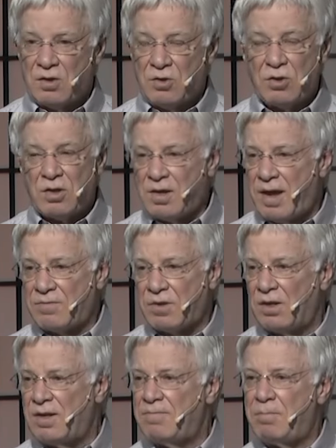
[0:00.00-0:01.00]
you're going to have
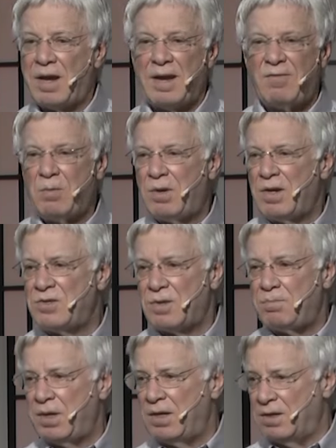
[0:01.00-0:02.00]
to live by everybody's
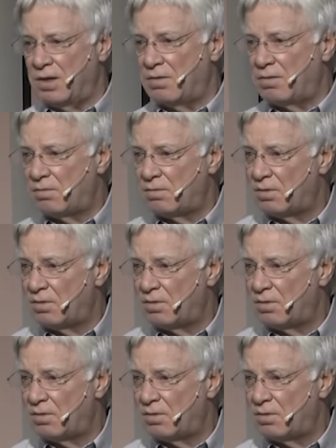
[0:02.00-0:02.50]
opinion.